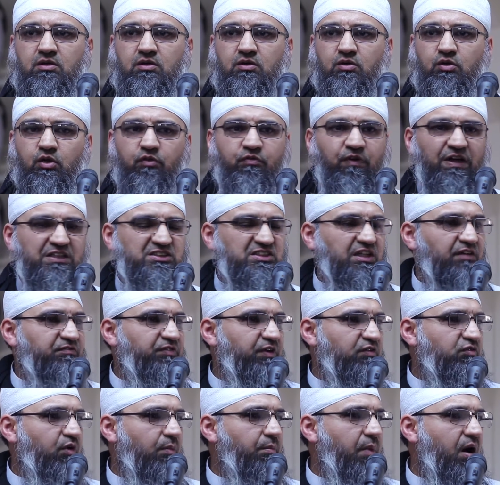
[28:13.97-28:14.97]
you find
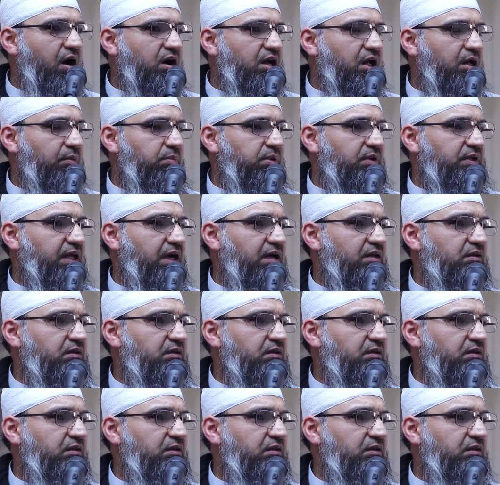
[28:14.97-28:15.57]
something remarkable that